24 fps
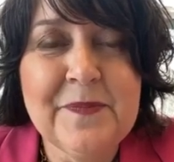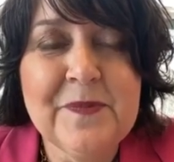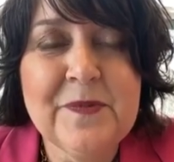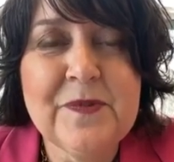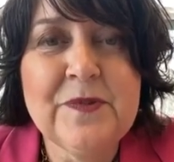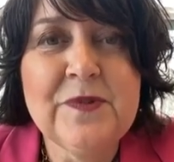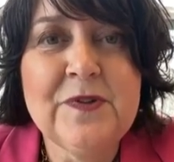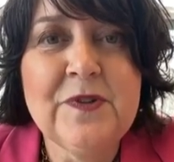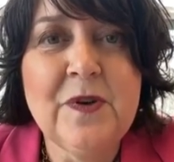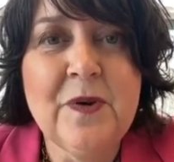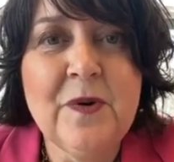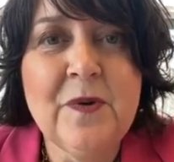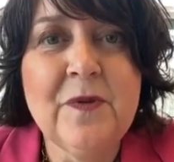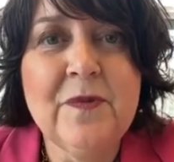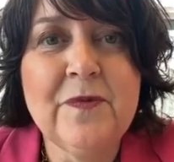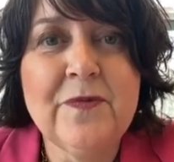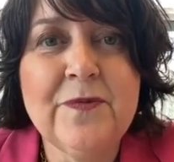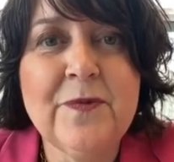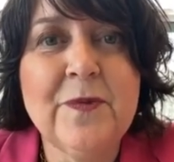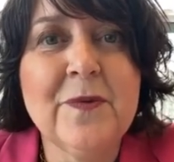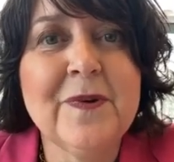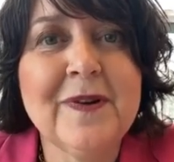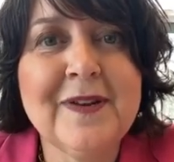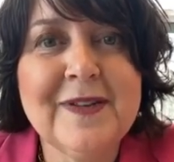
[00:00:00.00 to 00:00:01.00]
So
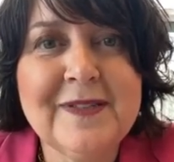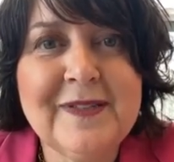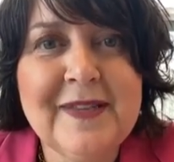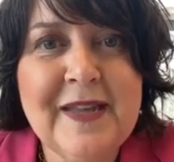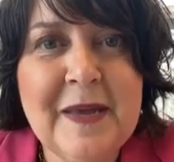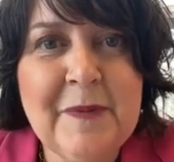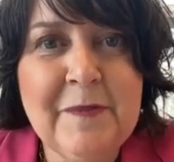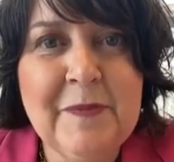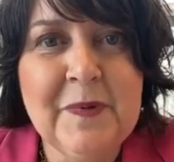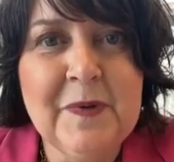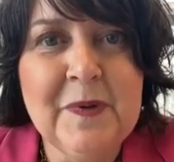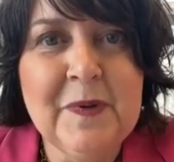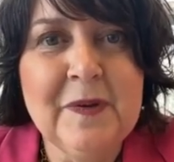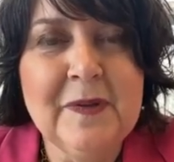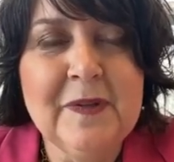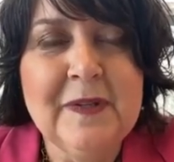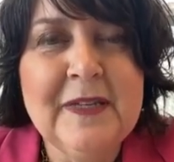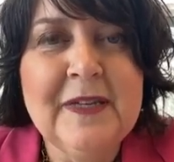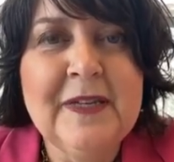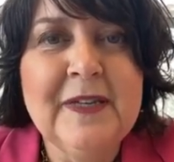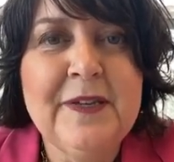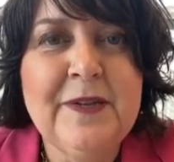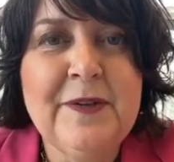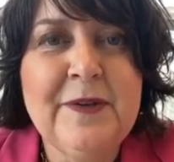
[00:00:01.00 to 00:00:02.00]
for example,
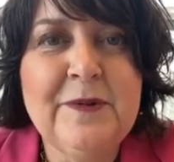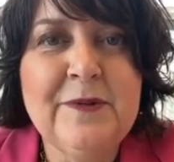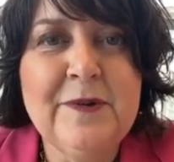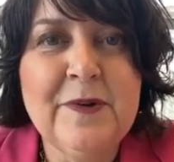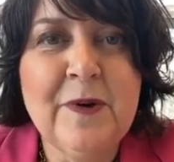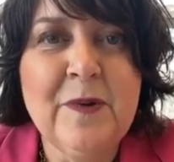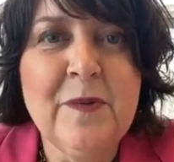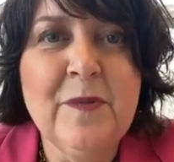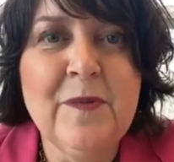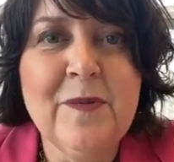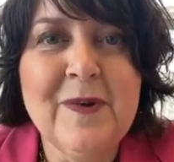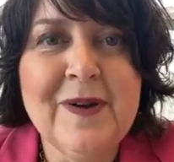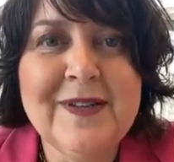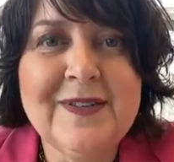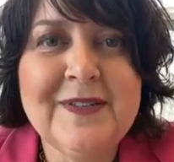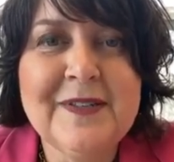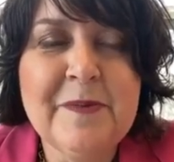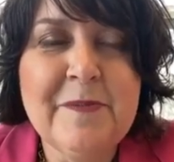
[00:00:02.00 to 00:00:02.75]
you don't want